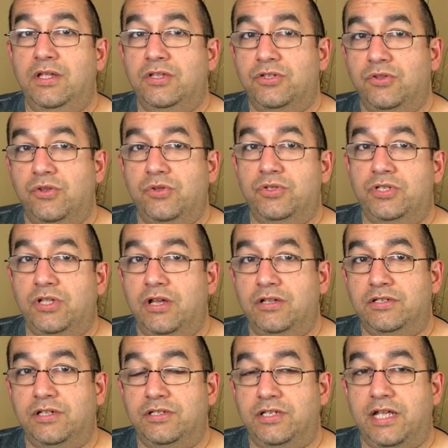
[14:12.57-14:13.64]
So those
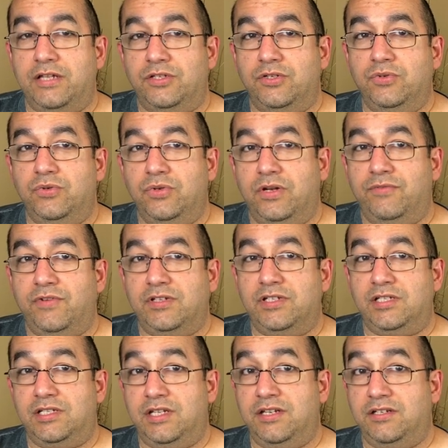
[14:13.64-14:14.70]
songs on side two of
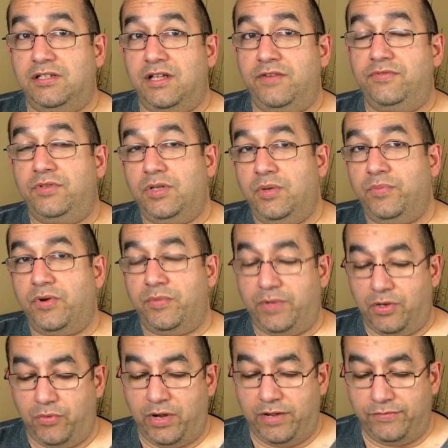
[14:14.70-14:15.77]
Exit Stage Left,
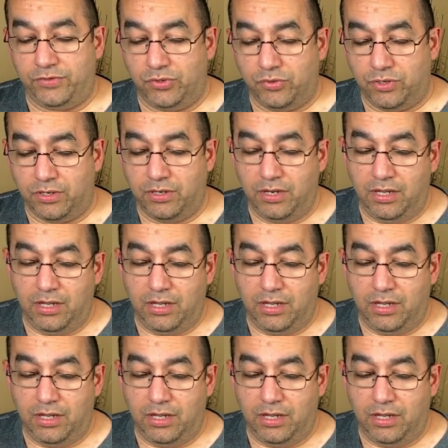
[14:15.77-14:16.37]
Permanent Waves tour,